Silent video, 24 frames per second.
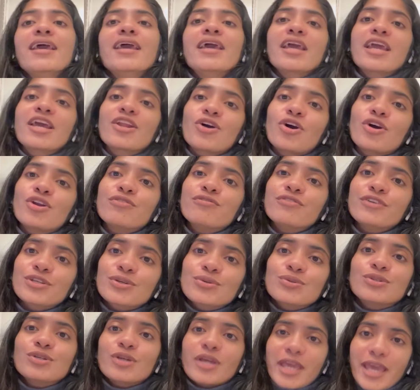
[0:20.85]
in order for
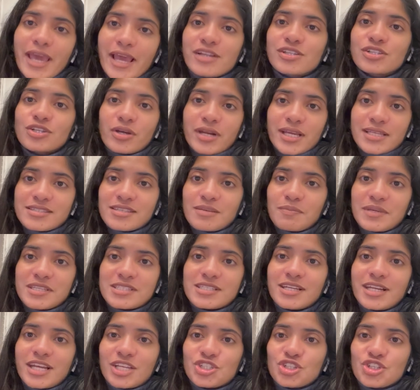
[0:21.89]
you to get your
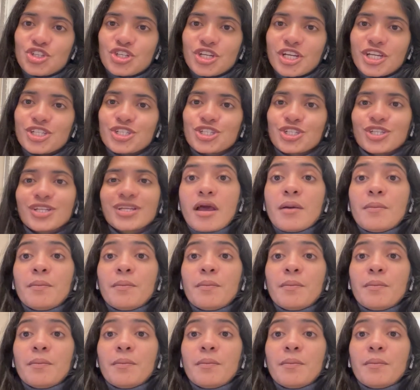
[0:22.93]
HCPC registration.